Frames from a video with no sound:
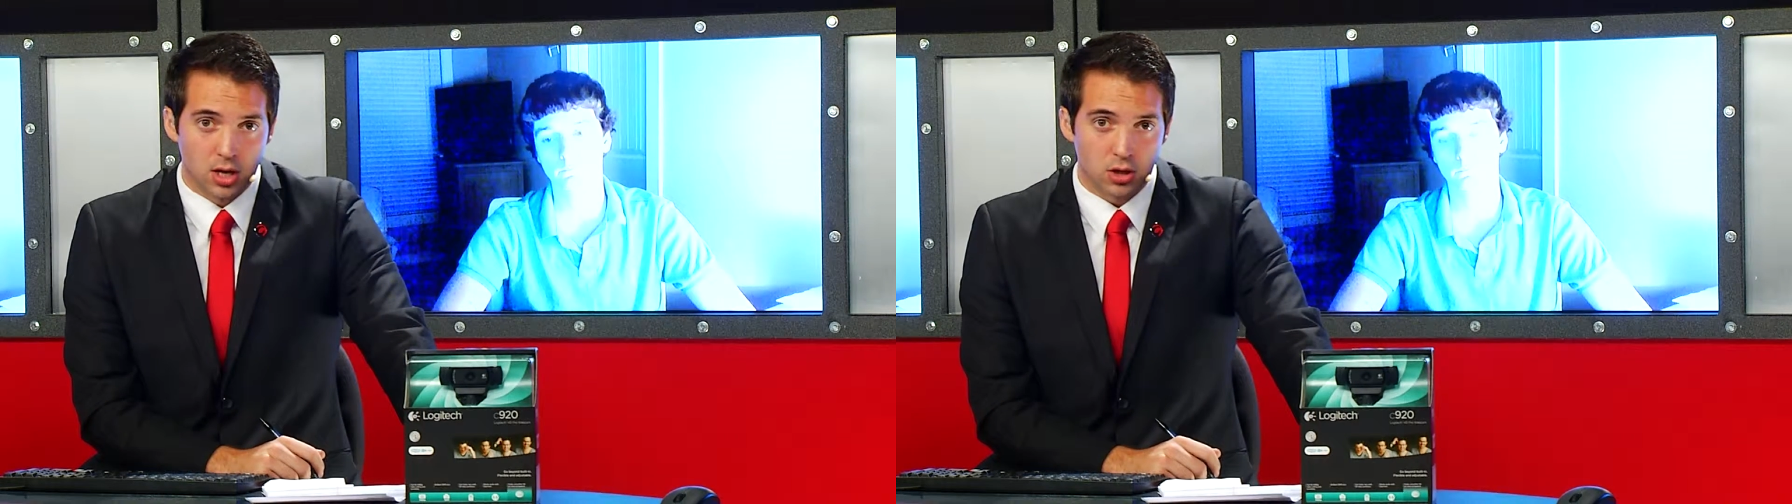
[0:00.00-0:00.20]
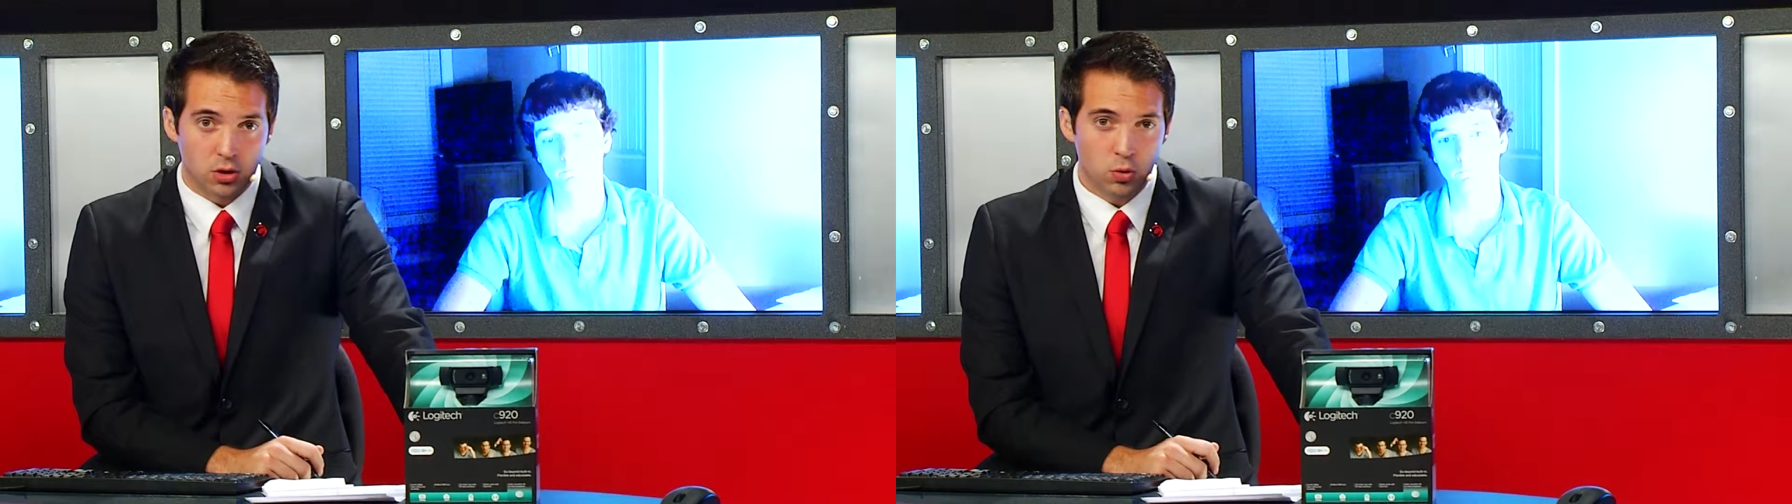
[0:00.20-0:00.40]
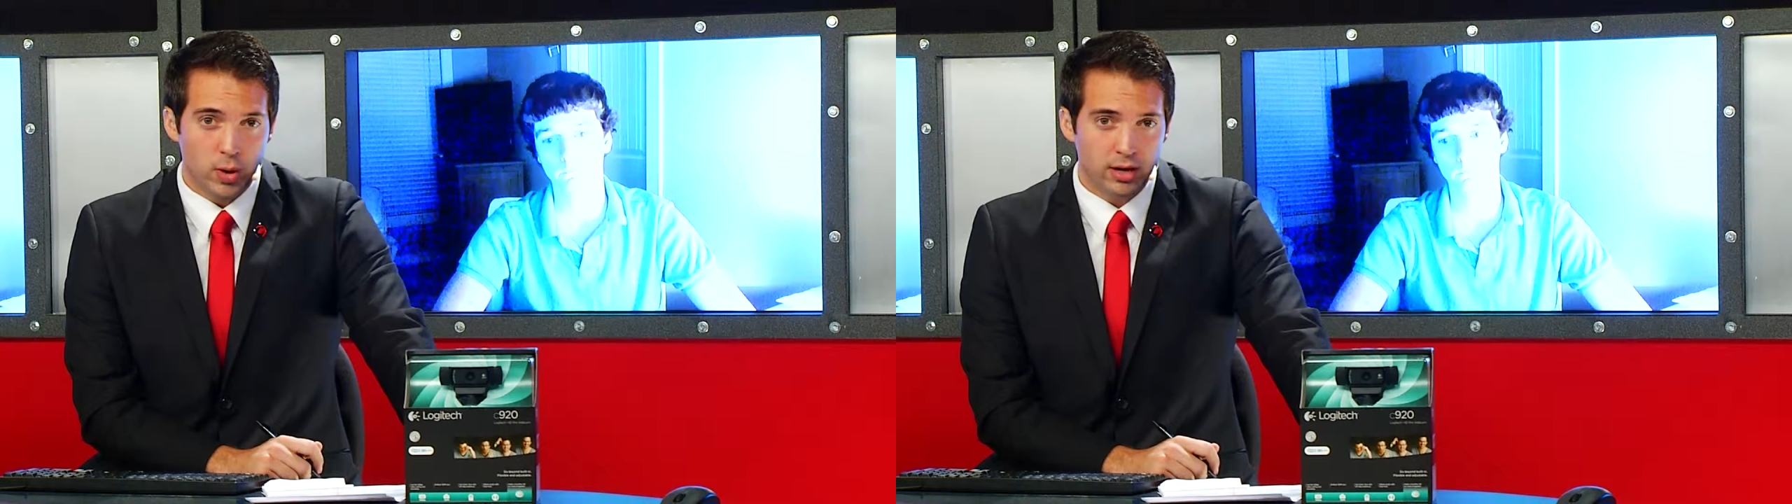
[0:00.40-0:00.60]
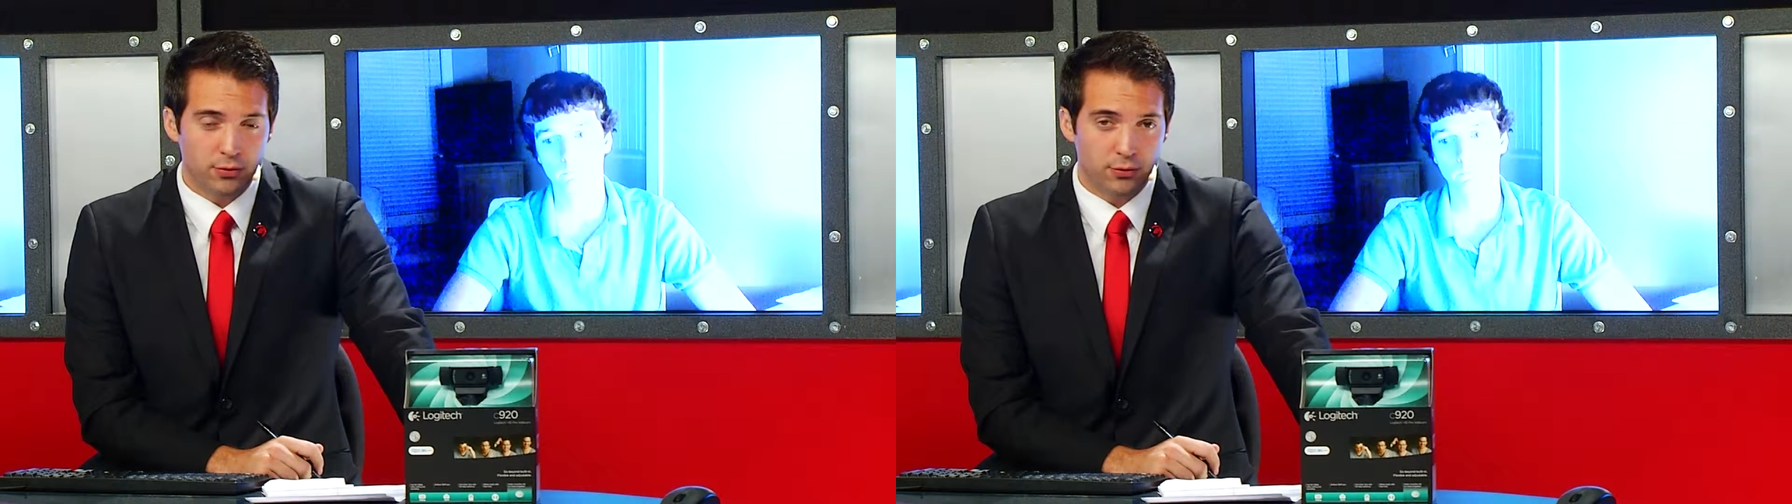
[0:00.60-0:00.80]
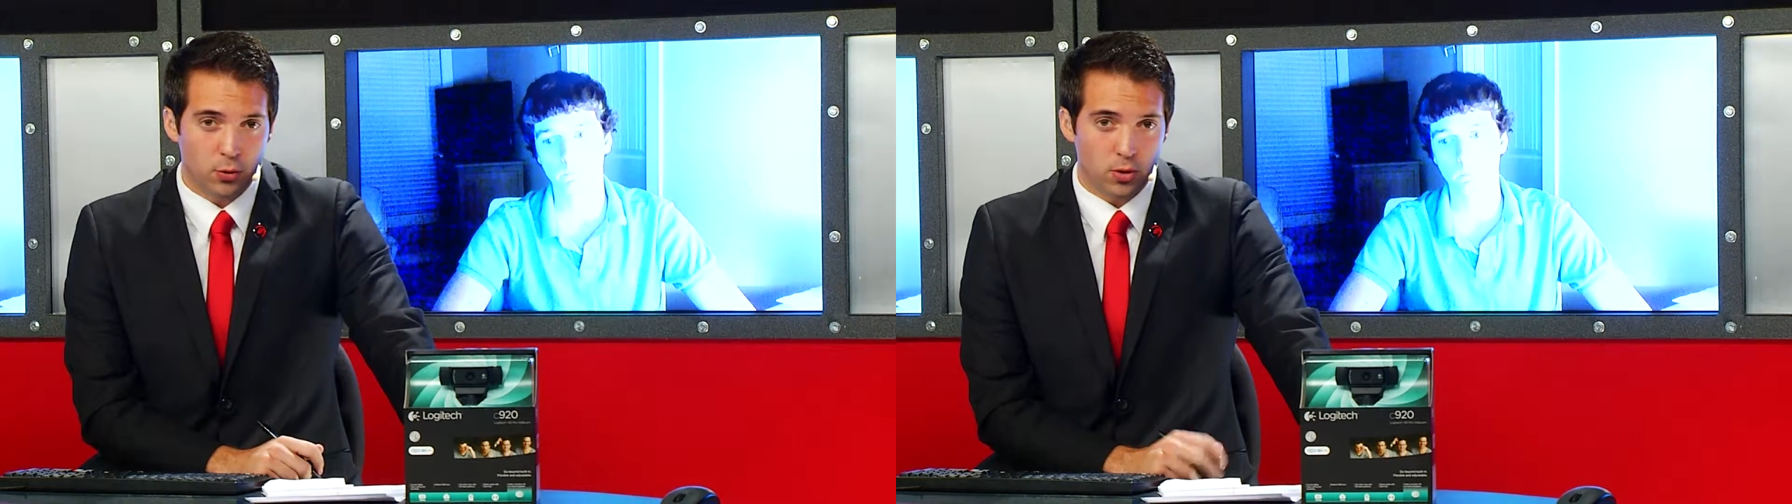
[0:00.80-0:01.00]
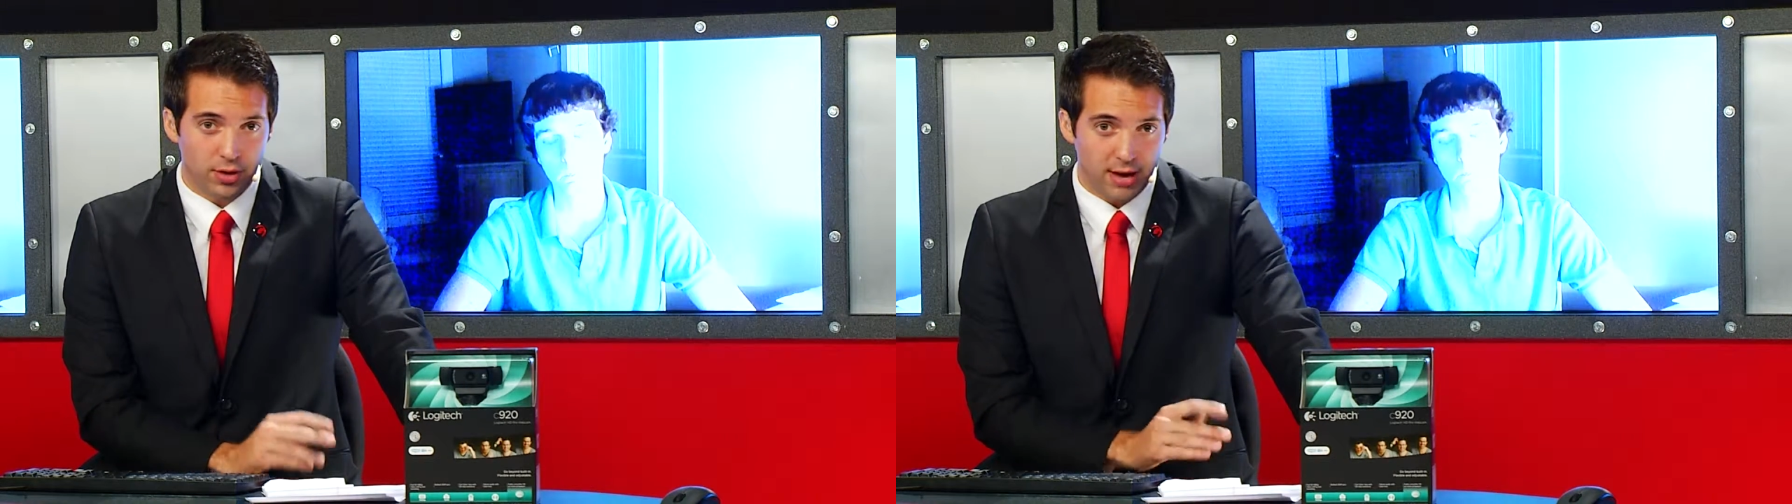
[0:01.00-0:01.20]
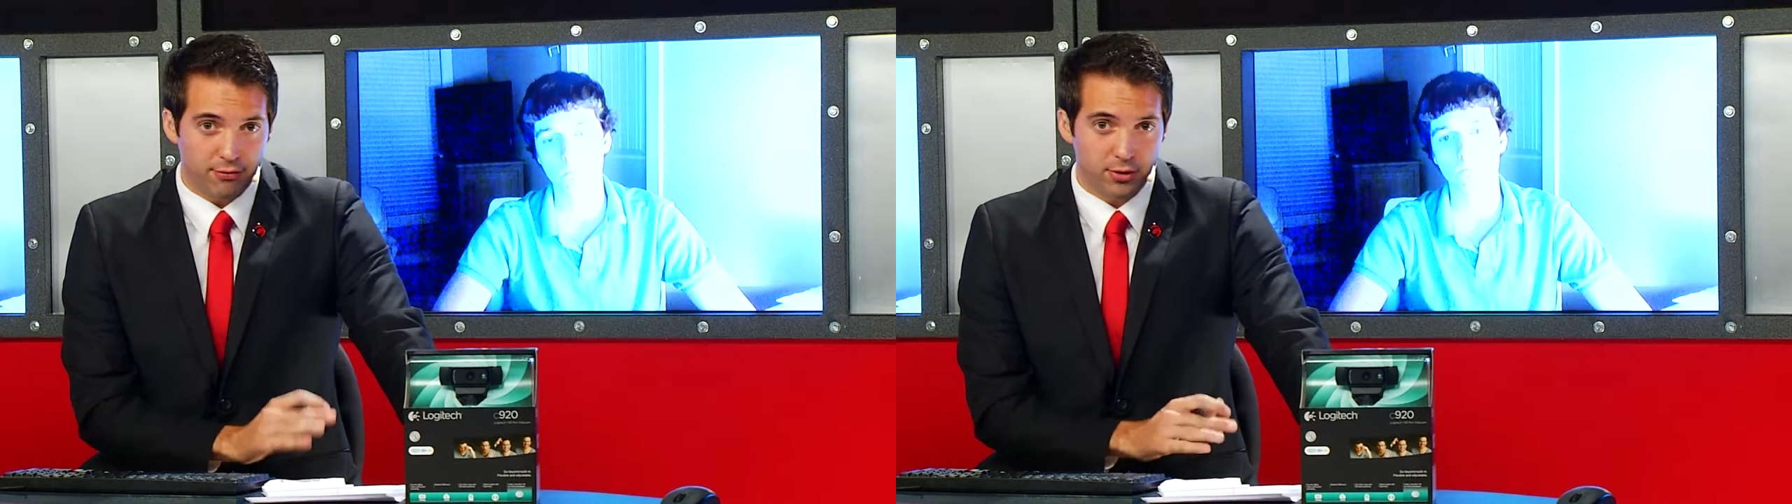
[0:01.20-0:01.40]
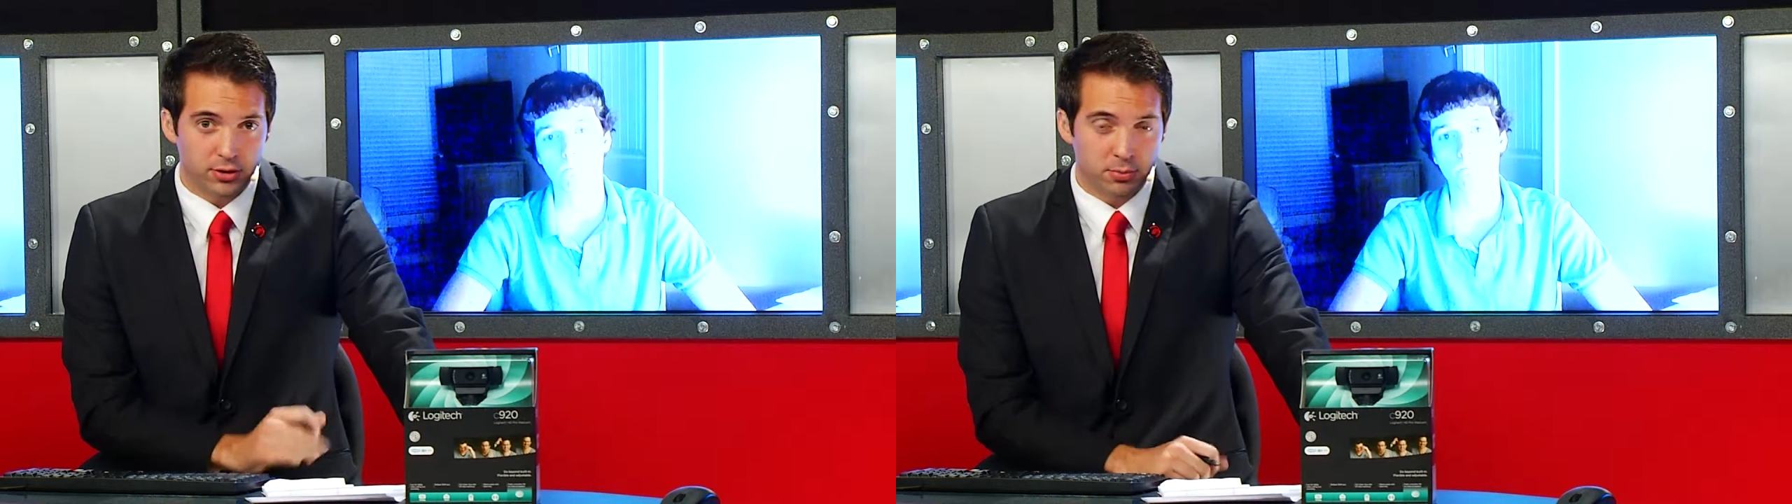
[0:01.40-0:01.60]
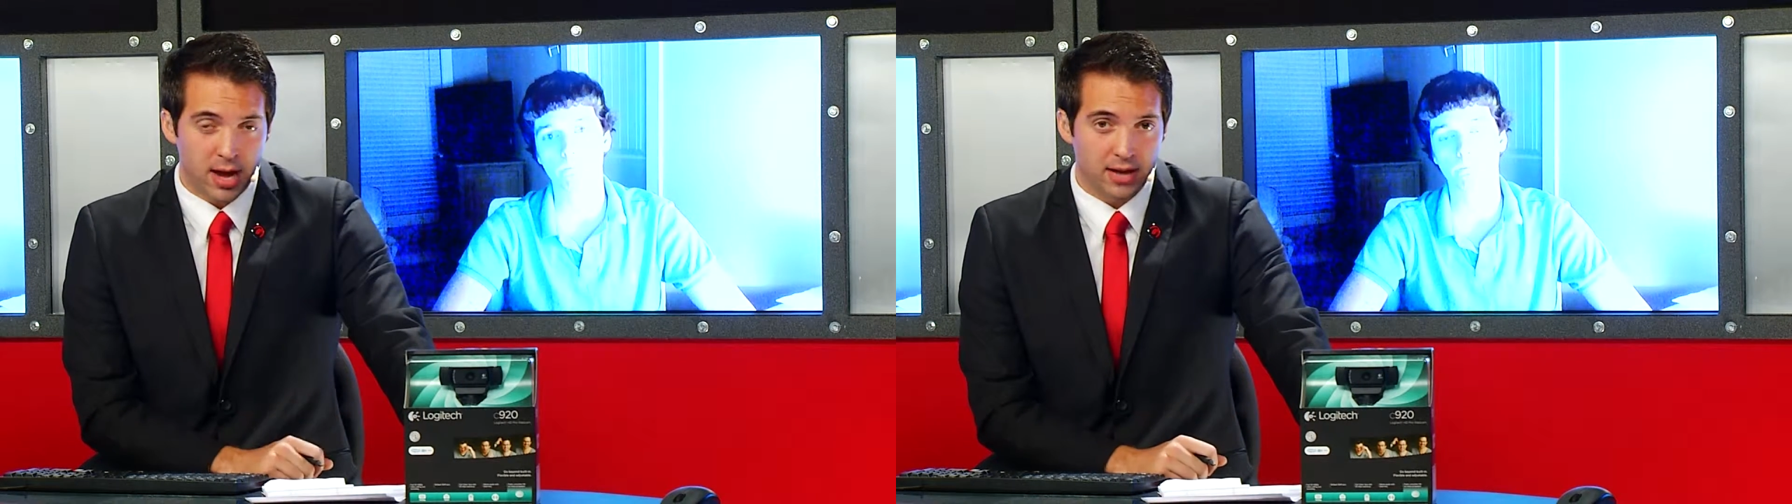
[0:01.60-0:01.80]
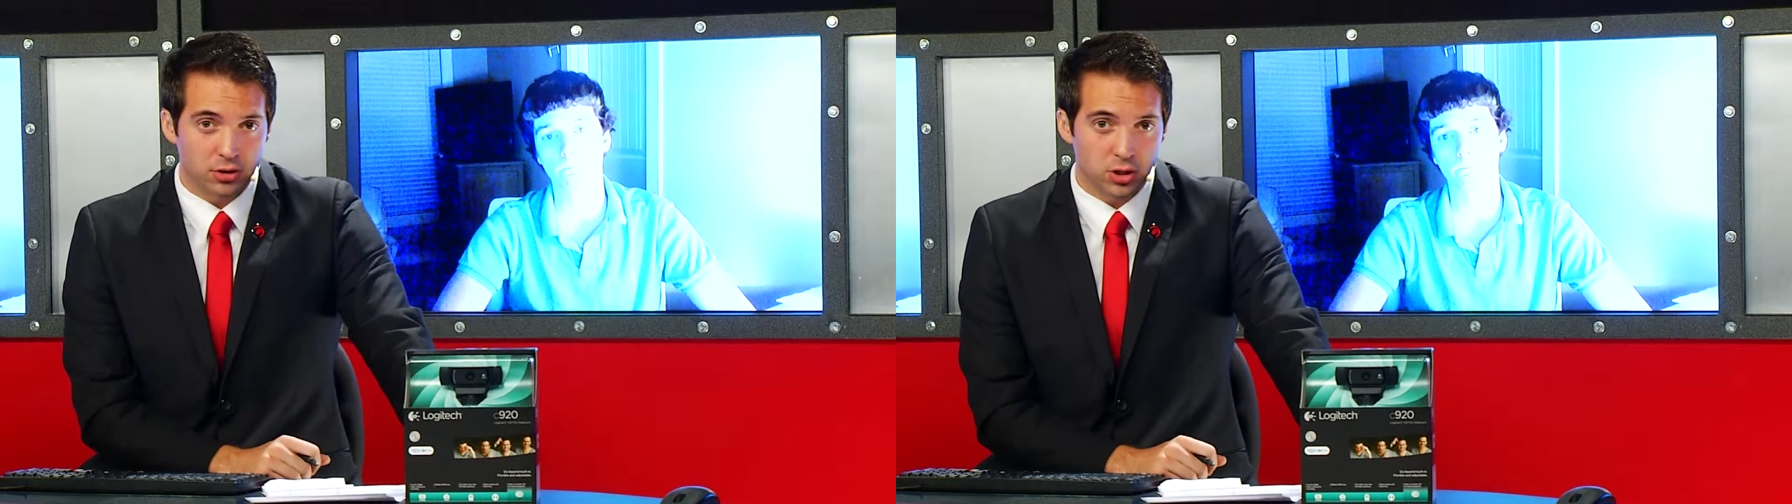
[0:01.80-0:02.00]
You went for that first
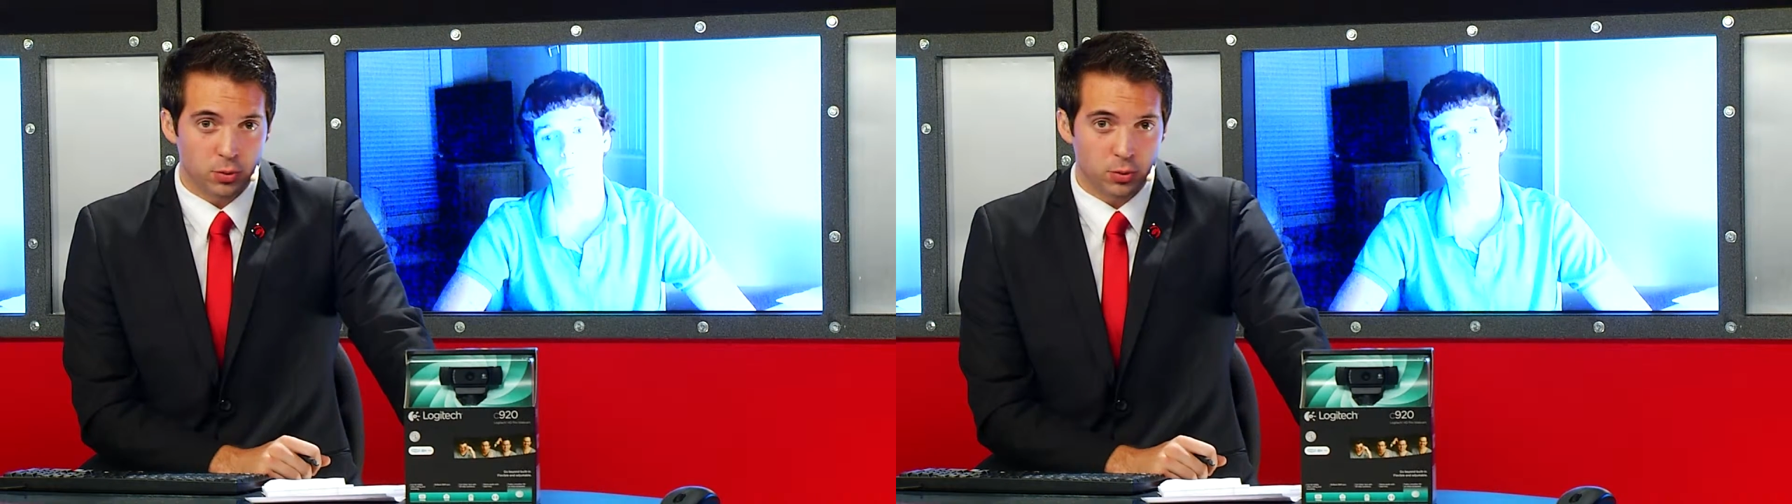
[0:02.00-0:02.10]
match.